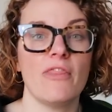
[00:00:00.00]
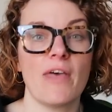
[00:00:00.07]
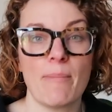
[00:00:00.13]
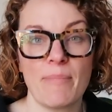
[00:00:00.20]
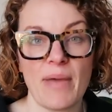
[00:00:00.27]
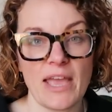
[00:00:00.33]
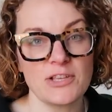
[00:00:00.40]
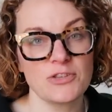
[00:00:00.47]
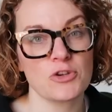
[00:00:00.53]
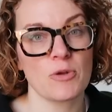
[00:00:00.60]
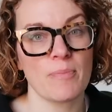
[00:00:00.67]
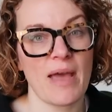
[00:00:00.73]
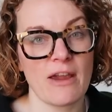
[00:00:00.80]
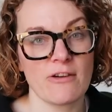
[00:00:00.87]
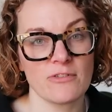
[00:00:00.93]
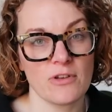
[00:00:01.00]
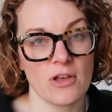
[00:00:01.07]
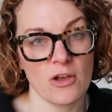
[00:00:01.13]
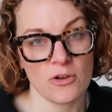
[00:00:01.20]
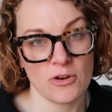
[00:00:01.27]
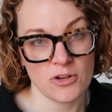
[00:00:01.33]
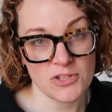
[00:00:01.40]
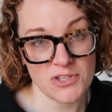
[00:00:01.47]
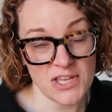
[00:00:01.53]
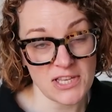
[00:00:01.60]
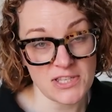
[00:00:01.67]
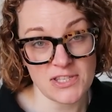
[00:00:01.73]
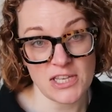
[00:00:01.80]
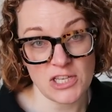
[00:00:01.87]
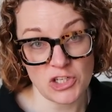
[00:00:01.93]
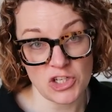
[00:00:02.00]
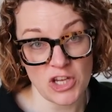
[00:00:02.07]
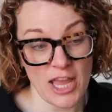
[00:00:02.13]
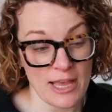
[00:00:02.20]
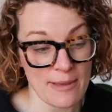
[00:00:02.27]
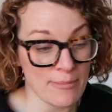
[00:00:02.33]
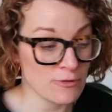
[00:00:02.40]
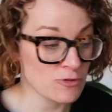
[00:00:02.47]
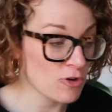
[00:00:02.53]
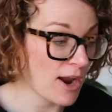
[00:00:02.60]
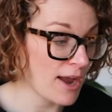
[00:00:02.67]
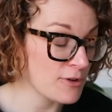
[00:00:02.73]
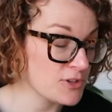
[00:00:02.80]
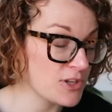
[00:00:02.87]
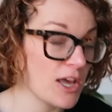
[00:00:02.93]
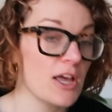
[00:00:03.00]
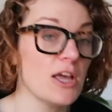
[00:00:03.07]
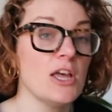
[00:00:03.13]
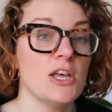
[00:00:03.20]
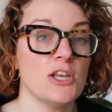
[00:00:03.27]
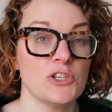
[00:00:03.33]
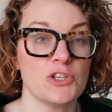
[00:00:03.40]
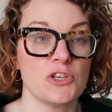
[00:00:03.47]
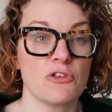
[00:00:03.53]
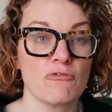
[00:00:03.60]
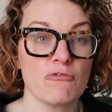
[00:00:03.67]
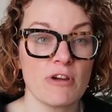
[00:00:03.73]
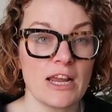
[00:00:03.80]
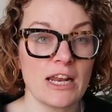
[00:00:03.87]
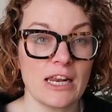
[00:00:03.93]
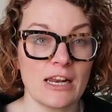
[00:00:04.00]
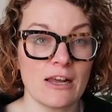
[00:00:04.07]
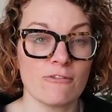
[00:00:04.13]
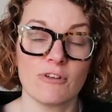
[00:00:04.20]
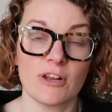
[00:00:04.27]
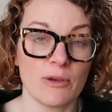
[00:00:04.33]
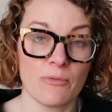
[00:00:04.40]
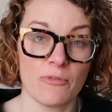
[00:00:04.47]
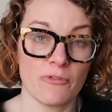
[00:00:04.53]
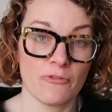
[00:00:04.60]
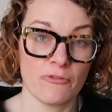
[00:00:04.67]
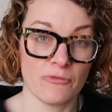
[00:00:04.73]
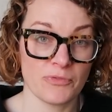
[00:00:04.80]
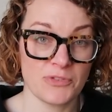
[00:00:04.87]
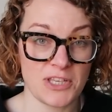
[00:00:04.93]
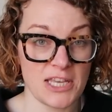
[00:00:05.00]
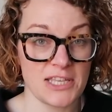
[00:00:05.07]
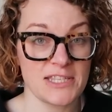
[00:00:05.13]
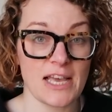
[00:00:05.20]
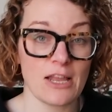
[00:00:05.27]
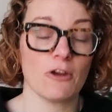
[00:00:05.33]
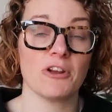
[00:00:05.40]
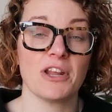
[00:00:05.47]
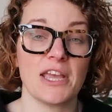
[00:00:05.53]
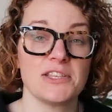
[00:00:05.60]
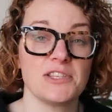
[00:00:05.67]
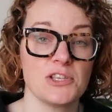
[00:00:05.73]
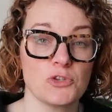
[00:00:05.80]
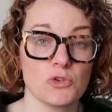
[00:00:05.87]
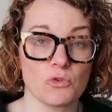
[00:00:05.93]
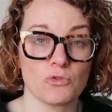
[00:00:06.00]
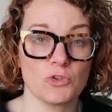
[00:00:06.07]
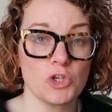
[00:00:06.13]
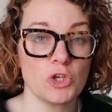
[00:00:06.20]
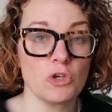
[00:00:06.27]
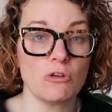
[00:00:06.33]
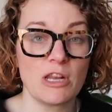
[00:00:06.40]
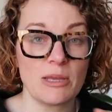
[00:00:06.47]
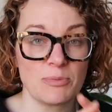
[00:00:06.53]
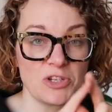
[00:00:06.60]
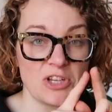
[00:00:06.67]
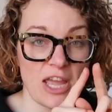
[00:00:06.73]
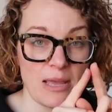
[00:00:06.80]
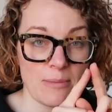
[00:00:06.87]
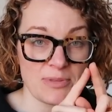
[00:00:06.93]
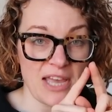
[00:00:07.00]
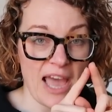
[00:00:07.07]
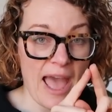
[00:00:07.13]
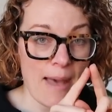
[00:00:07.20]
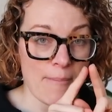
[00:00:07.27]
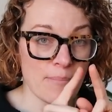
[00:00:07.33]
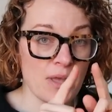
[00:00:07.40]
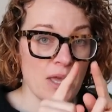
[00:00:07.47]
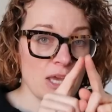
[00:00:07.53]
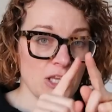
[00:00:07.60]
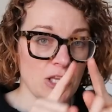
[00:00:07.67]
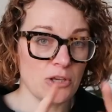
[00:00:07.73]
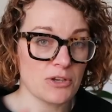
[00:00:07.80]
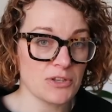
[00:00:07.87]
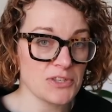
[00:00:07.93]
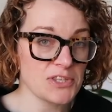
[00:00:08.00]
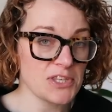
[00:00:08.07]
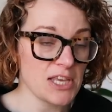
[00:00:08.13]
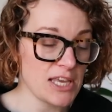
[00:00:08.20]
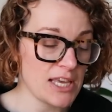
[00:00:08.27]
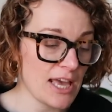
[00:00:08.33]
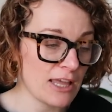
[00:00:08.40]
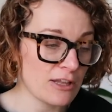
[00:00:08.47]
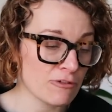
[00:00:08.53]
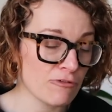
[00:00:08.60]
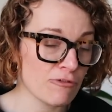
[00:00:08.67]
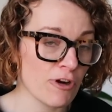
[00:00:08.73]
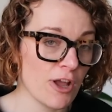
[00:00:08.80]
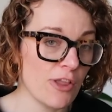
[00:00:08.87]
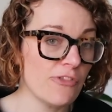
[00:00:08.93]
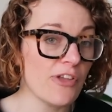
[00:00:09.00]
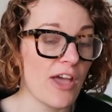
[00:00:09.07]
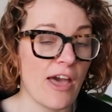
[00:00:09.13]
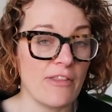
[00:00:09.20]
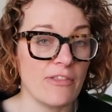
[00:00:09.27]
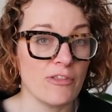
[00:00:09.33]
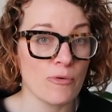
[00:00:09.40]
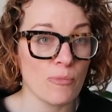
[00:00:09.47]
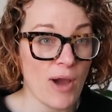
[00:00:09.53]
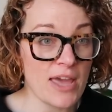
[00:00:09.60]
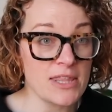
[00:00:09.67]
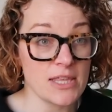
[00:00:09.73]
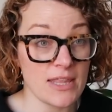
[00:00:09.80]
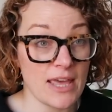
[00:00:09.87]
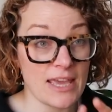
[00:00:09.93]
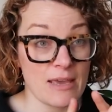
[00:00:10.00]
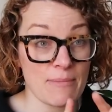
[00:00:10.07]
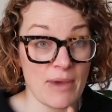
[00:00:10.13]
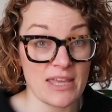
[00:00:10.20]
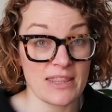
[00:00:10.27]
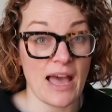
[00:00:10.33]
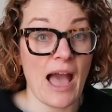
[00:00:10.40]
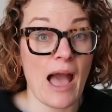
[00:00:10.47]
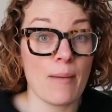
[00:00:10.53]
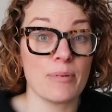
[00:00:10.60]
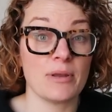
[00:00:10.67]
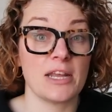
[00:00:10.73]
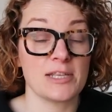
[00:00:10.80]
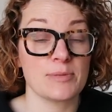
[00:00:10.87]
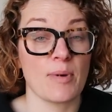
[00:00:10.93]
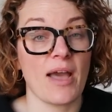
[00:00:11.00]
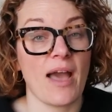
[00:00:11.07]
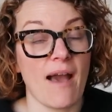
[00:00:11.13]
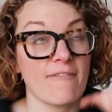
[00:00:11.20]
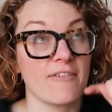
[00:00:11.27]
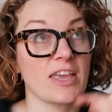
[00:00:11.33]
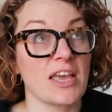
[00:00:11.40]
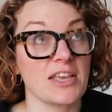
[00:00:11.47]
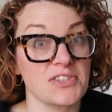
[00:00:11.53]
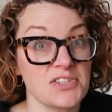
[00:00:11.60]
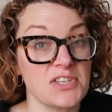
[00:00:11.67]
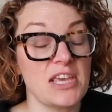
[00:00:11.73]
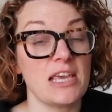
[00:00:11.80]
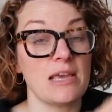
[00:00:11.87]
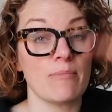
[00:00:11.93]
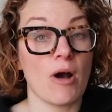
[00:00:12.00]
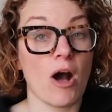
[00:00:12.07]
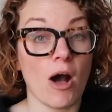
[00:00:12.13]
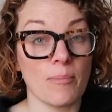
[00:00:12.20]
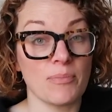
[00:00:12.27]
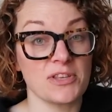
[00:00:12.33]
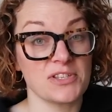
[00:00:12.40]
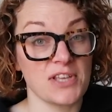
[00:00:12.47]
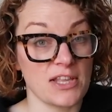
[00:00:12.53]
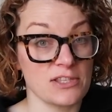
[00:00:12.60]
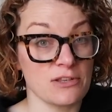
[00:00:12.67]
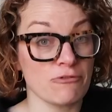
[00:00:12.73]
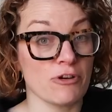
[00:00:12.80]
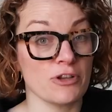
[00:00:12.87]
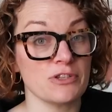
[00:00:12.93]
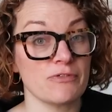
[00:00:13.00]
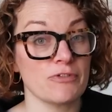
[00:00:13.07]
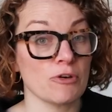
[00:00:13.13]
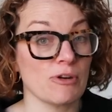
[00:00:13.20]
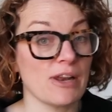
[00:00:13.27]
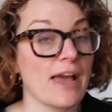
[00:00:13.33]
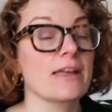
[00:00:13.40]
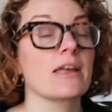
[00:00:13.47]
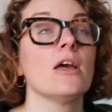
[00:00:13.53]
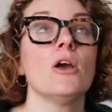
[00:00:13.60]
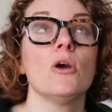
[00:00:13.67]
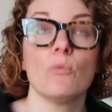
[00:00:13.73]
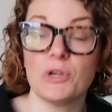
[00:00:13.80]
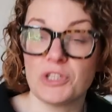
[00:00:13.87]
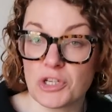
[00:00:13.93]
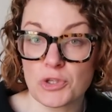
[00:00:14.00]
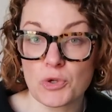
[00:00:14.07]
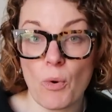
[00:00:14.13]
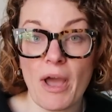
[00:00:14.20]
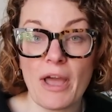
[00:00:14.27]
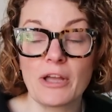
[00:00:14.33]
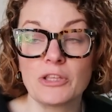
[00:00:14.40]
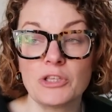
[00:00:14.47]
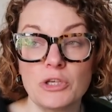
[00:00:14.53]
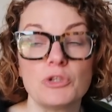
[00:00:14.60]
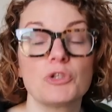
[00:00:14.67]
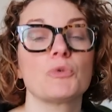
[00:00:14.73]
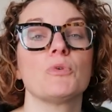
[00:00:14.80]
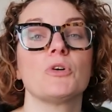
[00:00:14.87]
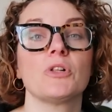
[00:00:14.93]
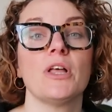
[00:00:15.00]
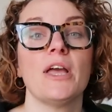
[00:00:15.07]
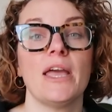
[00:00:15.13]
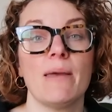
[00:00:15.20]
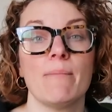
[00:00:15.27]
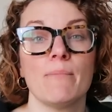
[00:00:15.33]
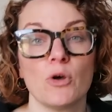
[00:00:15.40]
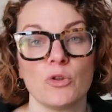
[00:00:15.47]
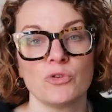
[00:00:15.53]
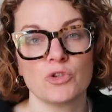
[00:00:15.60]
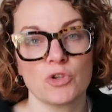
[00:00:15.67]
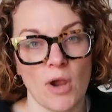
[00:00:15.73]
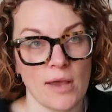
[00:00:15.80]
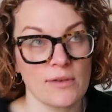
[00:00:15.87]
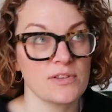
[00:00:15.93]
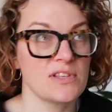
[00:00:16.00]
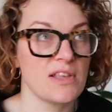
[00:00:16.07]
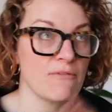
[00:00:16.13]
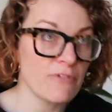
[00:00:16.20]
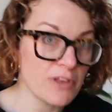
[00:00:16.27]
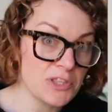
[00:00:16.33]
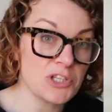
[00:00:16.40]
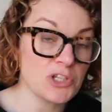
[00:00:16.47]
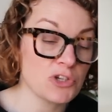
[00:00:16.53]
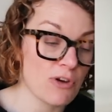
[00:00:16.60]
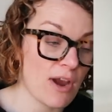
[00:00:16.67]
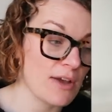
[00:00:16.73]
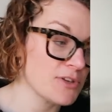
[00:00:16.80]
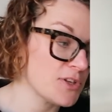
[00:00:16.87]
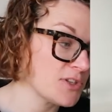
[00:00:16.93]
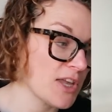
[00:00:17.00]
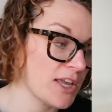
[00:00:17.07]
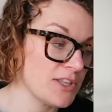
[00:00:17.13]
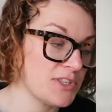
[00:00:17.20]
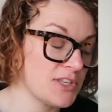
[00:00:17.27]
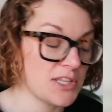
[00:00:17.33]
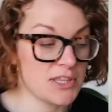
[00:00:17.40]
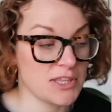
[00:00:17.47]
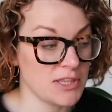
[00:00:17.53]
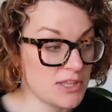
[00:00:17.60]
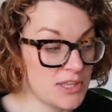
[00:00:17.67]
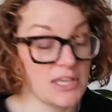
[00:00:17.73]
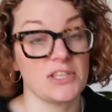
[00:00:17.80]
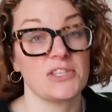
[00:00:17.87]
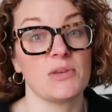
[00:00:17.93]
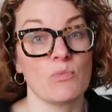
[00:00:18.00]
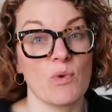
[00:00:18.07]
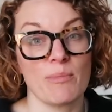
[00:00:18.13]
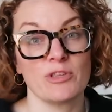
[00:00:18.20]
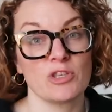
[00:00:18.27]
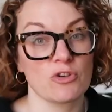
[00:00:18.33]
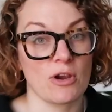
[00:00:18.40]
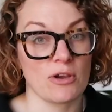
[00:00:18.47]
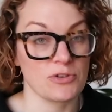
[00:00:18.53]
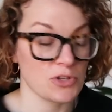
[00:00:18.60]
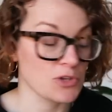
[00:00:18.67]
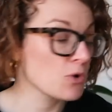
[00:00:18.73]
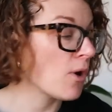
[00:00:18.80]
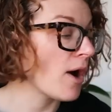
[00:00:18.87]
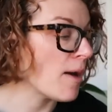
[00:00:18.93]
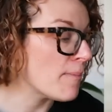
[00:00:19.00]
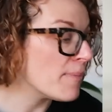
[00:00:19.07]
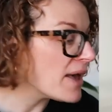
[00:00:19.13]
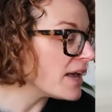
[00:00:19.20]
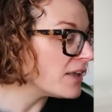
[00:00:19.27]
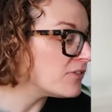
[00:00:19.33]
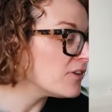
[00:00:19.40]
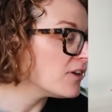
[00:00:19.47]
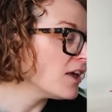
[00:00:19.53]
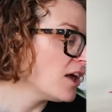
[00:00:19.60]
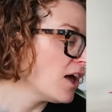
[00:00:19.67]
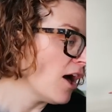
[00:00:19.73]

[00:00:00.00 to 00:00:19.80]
They're based on a 60 shape of trouser. So the really lovely detail on it is this sort of tulip shaped hem you can see at the front. And the way that they can make that happen is by having a seam up the center front of your leg, which is quite unusual in modern trousers. In vintage trousers, they did this in women's trousers quite a bit.